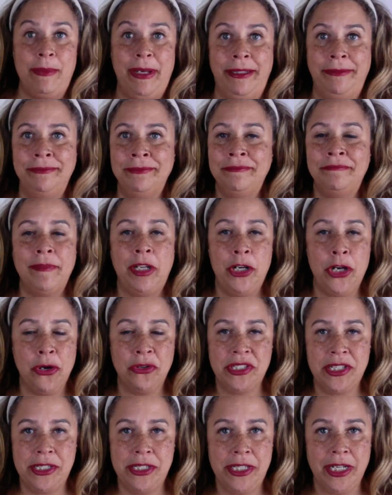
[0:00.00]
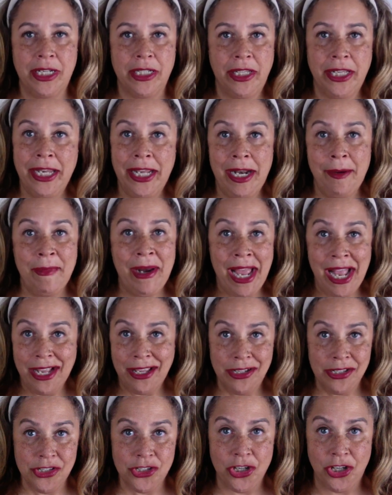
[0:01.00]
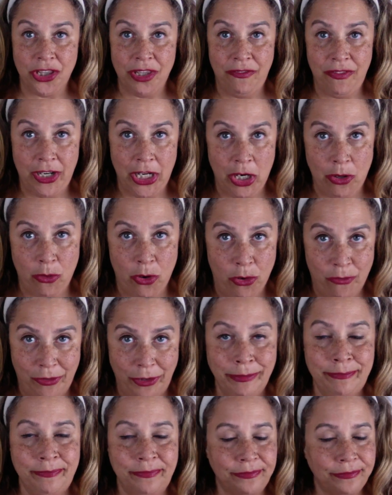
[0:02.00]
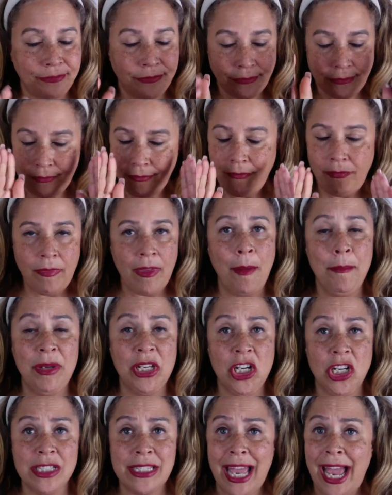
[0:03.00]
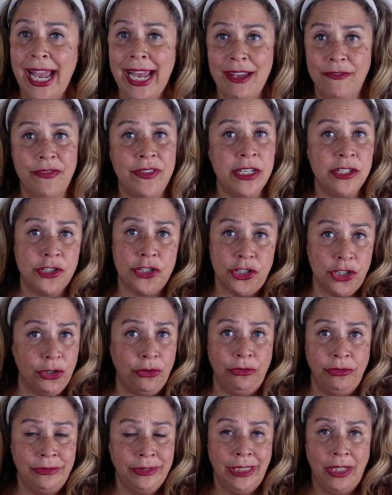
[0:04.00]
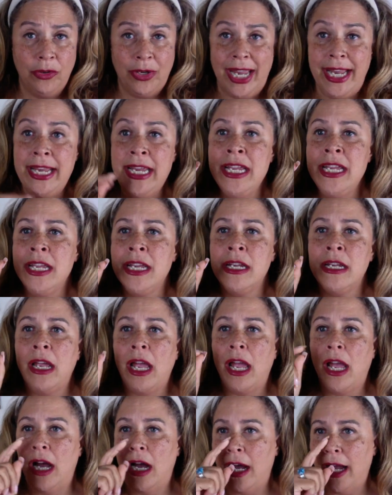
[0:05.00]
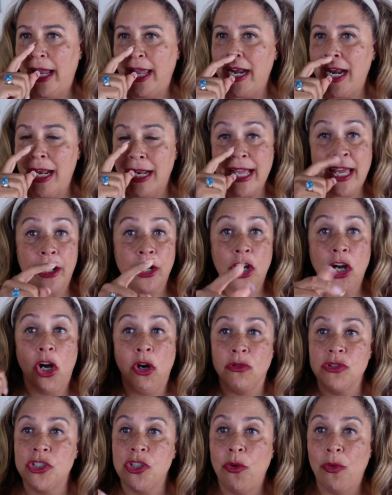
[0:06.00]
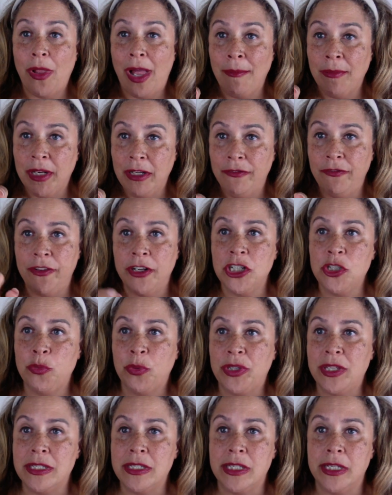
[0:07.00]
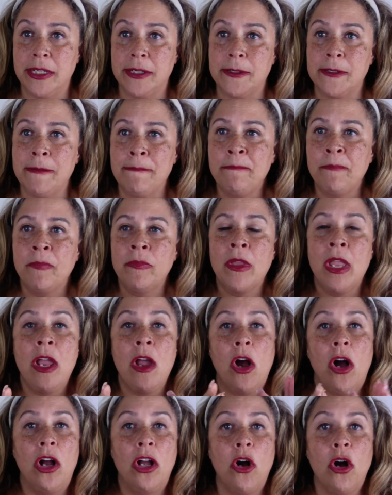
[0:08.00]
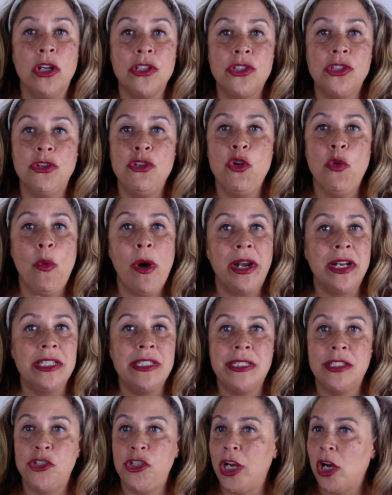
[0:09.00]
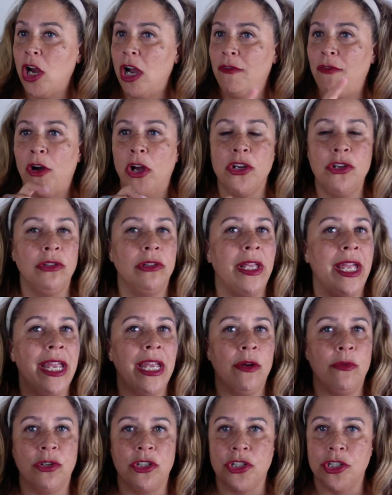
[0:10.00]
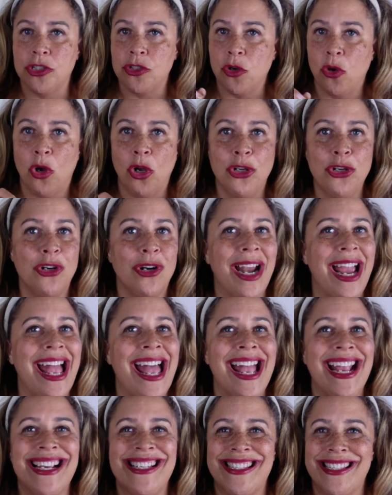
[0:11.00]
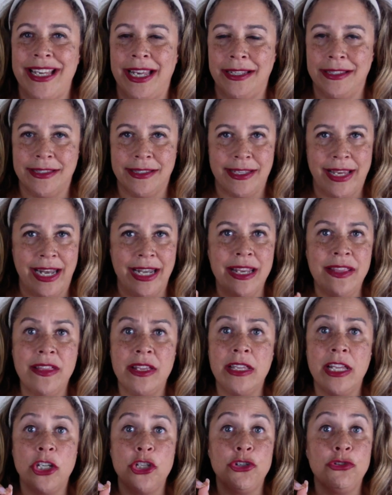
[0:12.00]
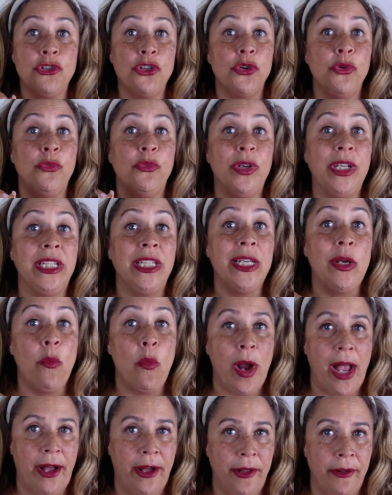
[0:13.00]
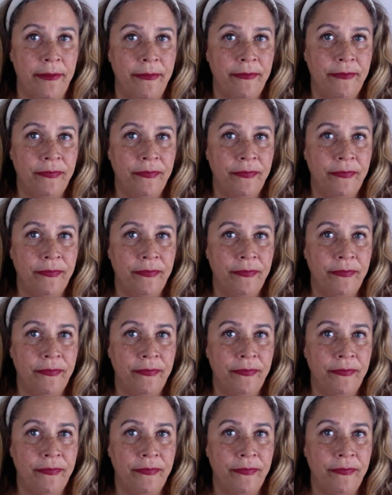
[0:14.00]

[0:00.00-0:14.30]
me, my nose is tickling, and I'm not going to start the video over because I have things to do, okay? And I got to go, so I'm going to finish what this is. Also, you want to check off all your languages, all your accents, anything that you do really well.